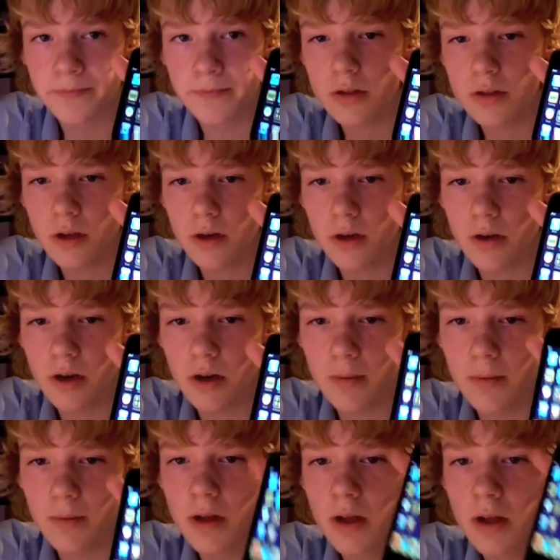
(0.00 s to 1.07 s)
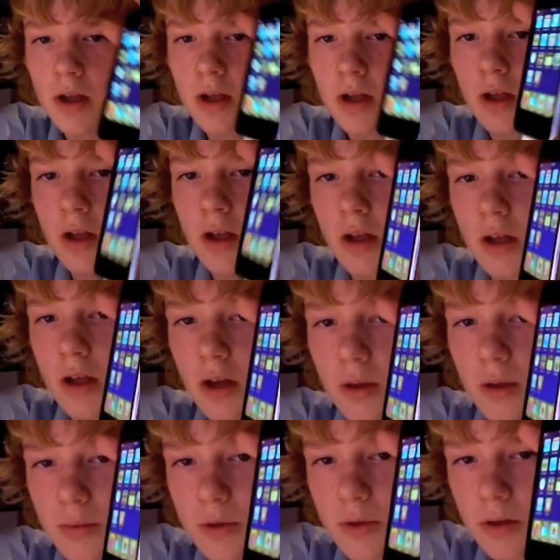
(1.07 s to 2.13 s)
So hope
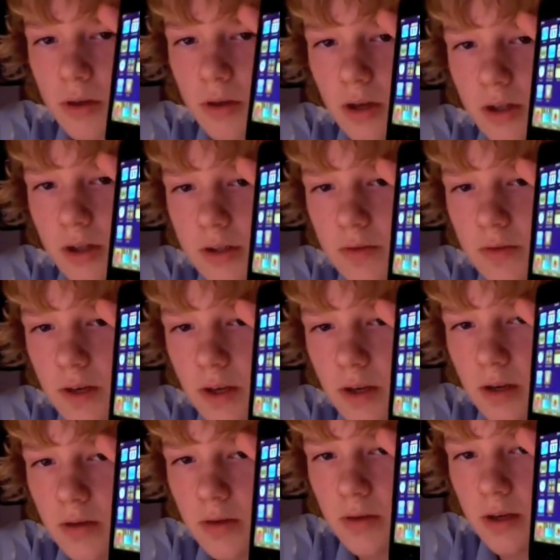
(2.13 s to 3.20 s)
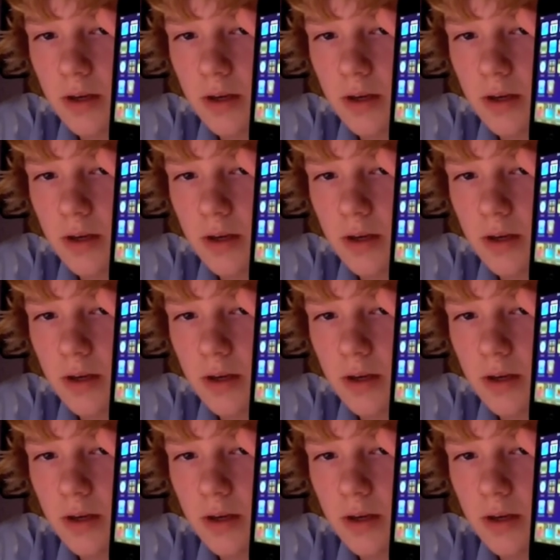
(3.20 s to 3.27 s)
you like this video.